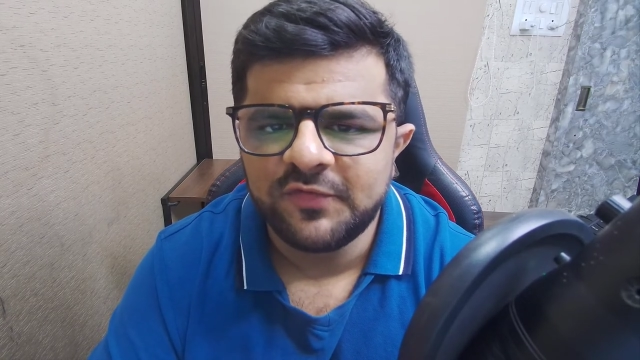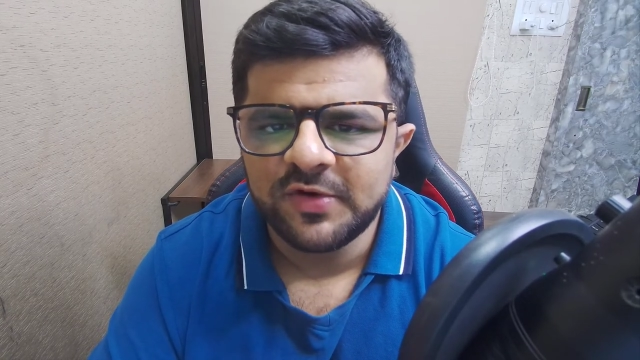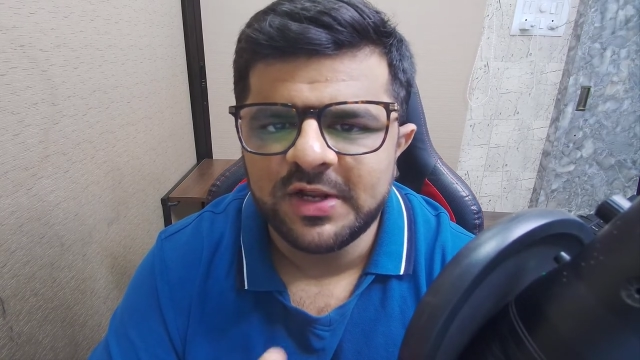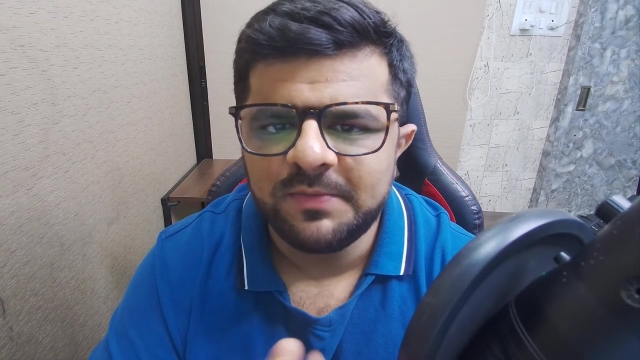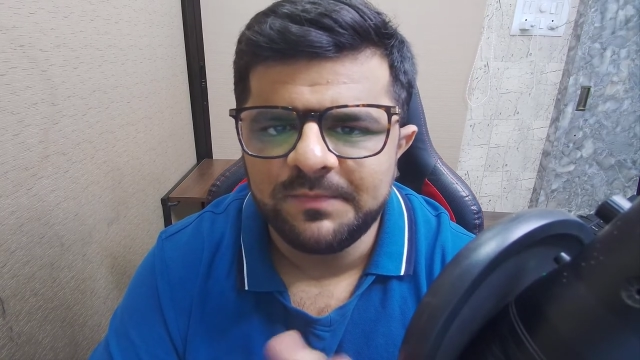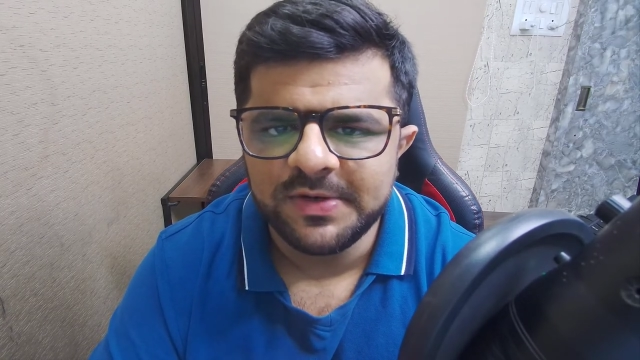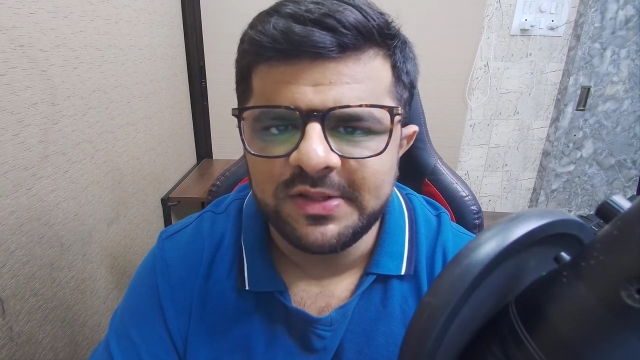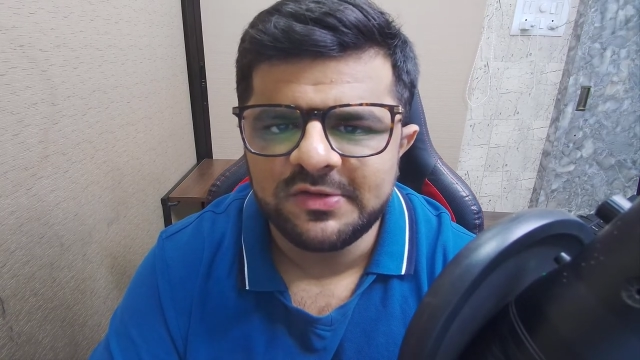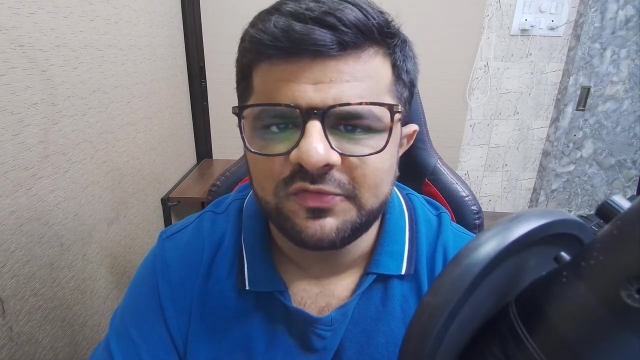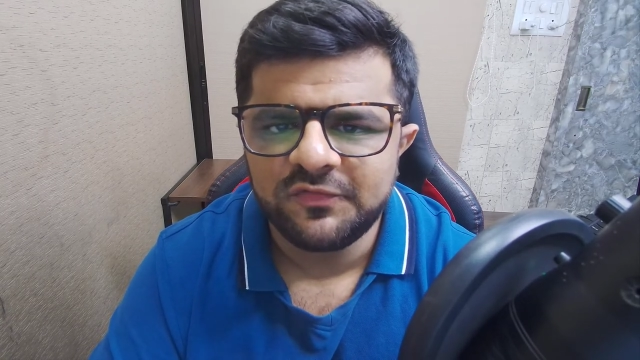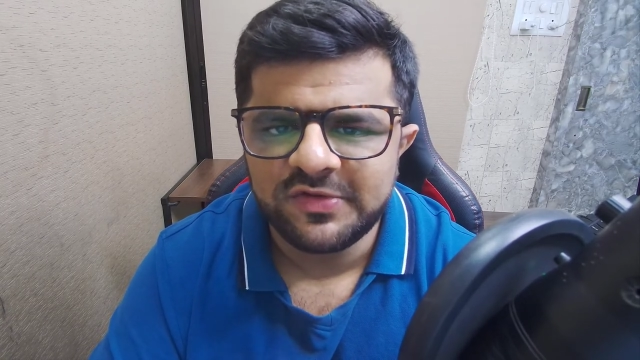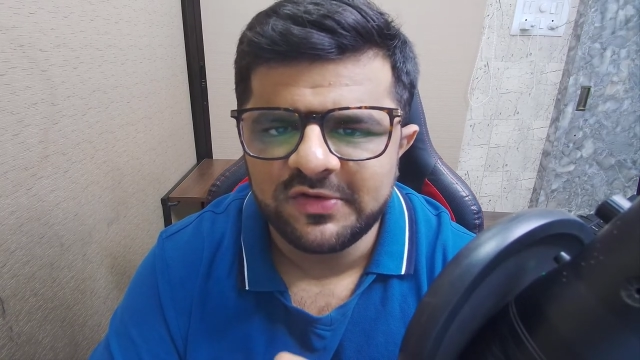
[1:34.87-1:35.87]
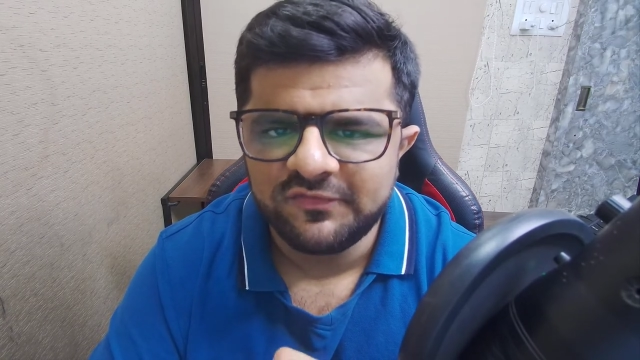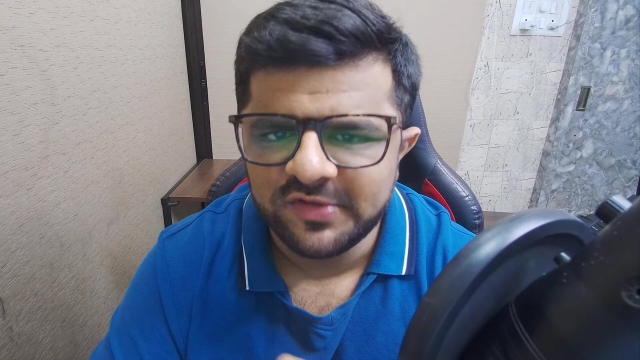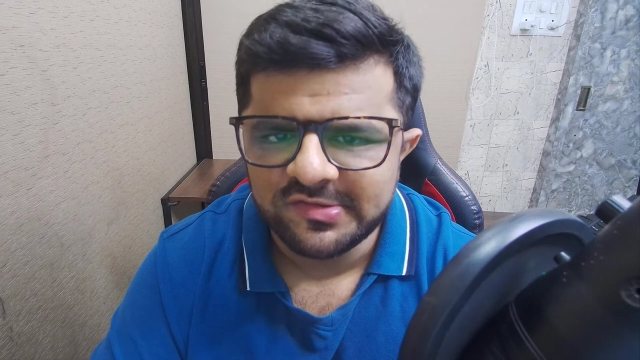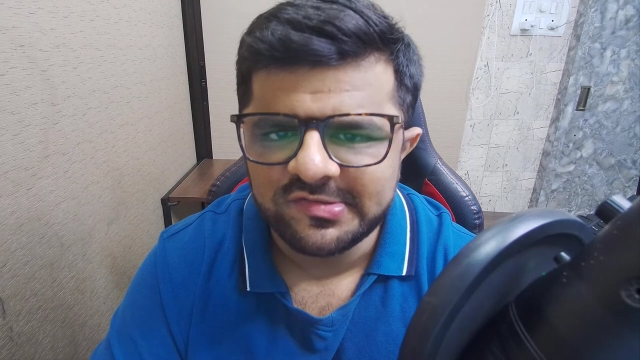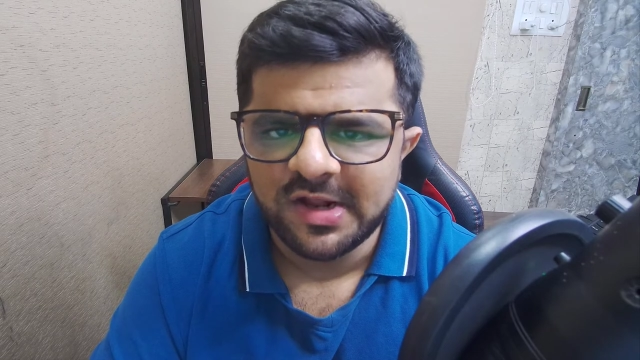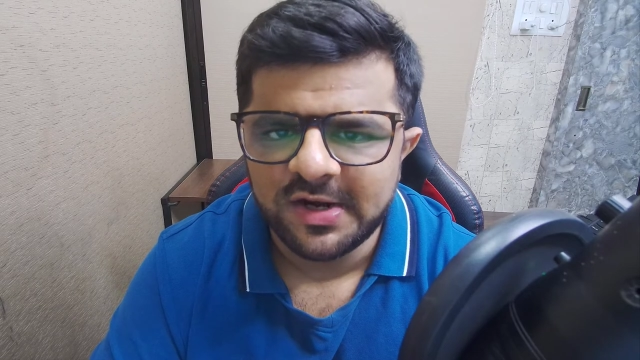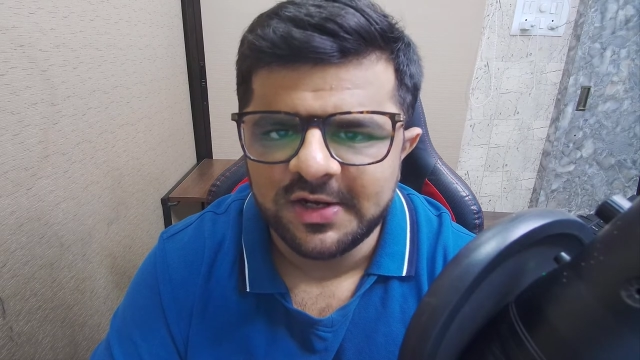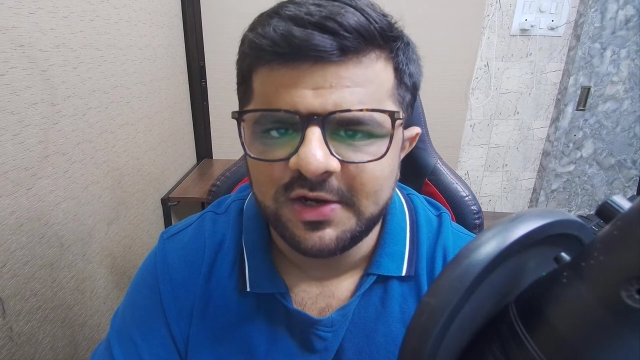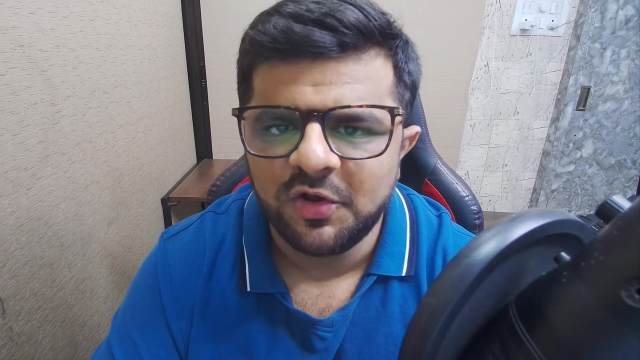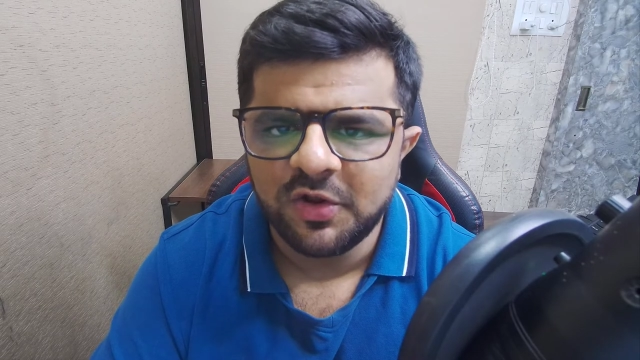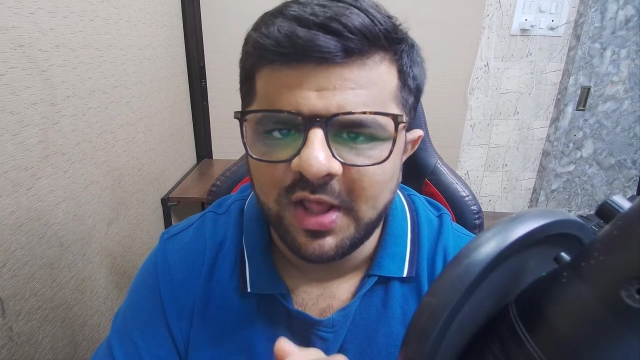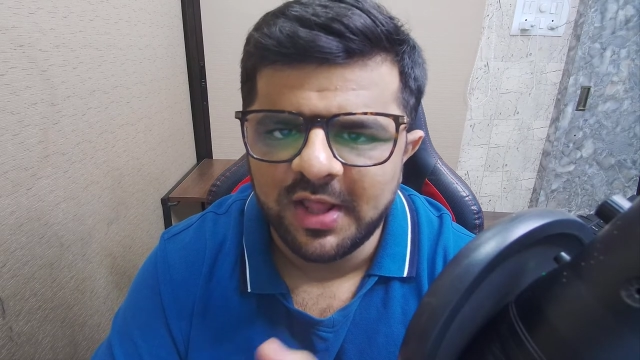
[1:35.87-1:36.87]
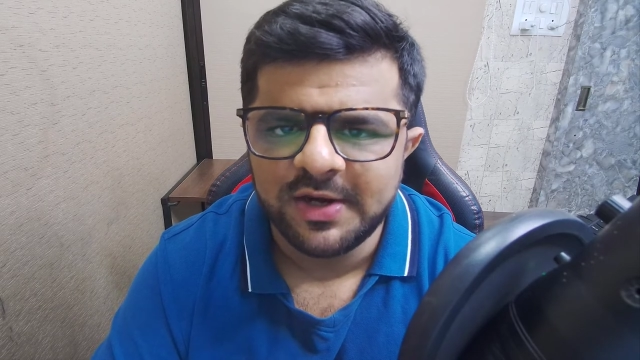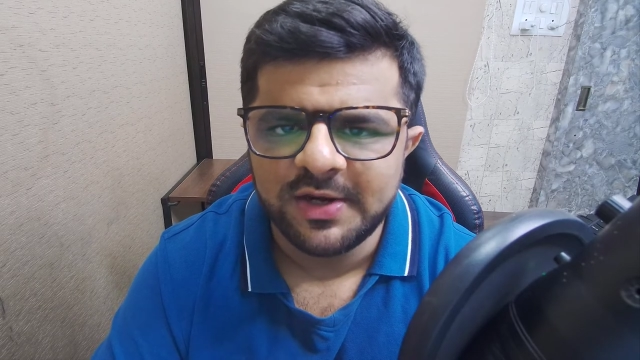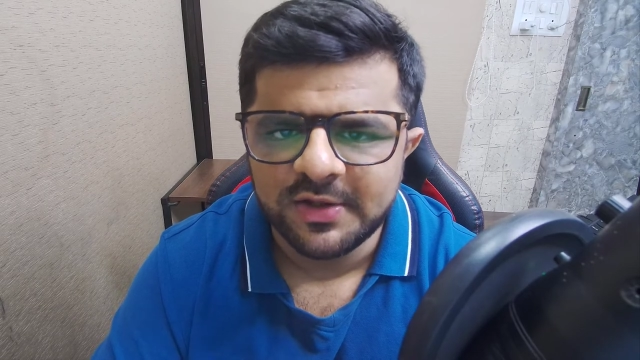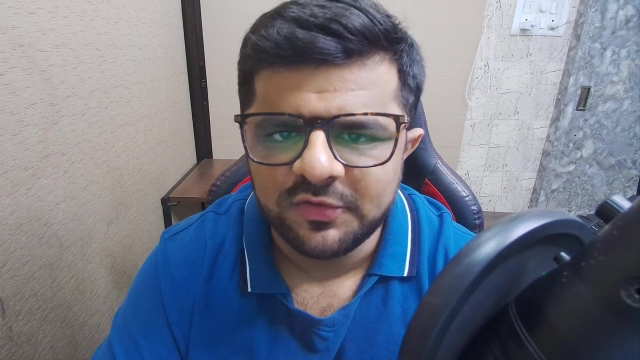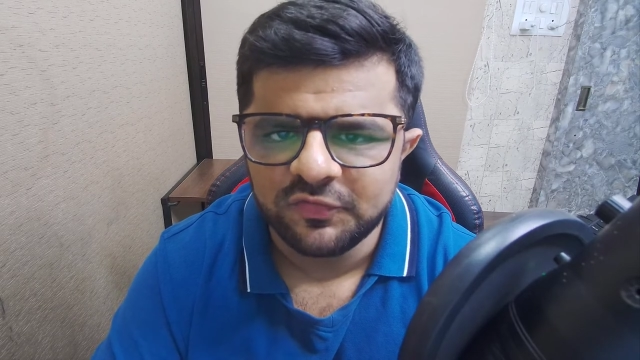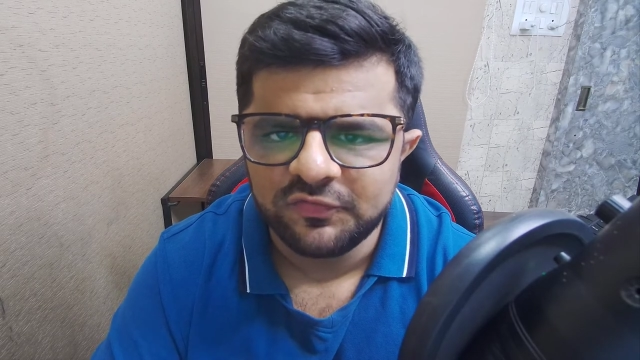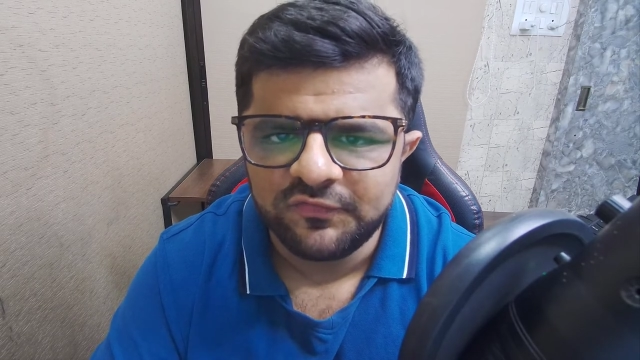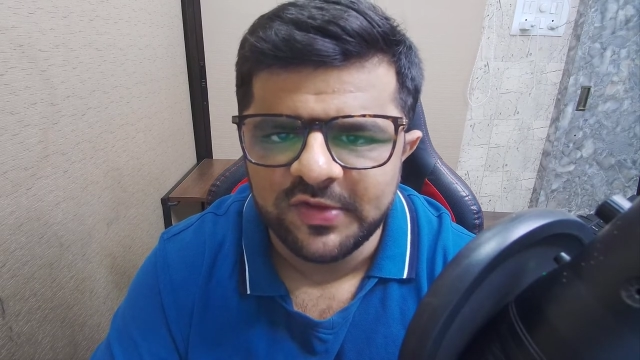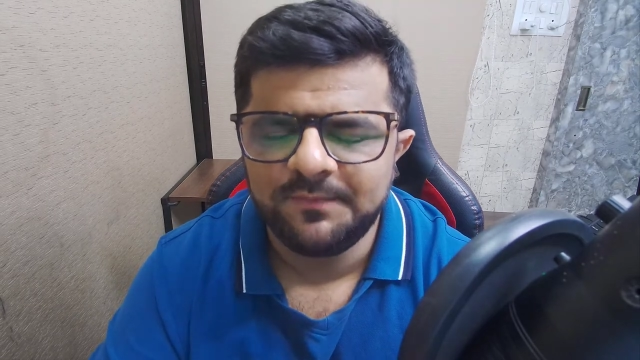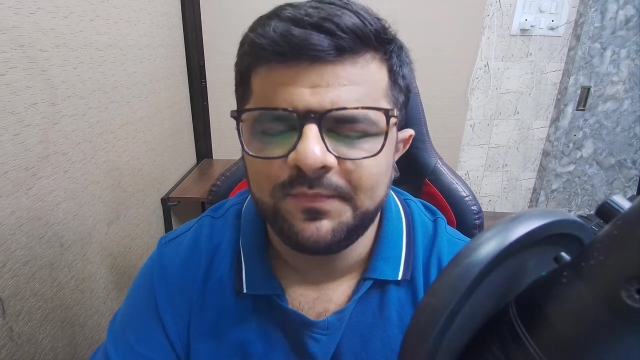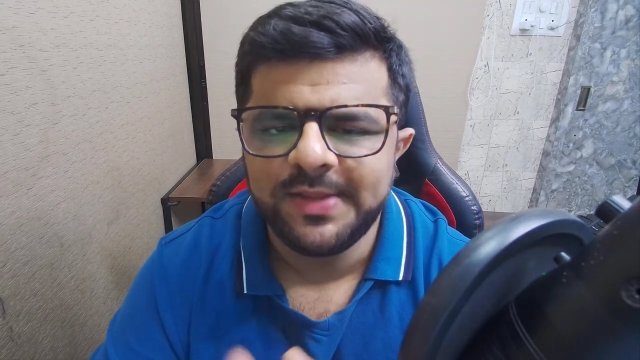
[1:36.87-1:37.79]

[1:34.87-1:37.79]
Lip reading: for companies which have just started or are in a growth phase.